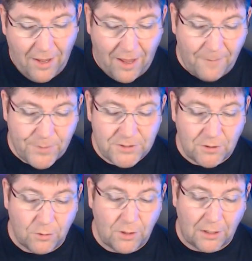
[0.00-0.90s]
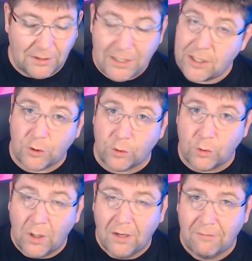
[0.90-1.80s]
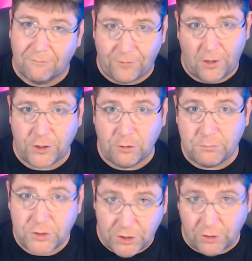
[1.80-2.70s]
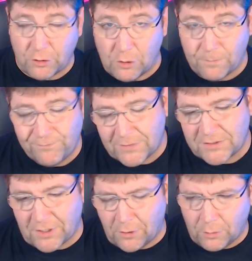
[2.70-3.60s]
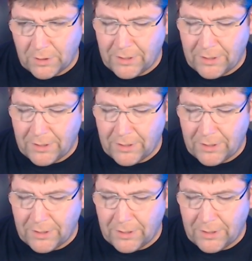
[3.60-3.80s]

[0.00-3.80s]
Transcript: Episode Liu, Volume 2. So,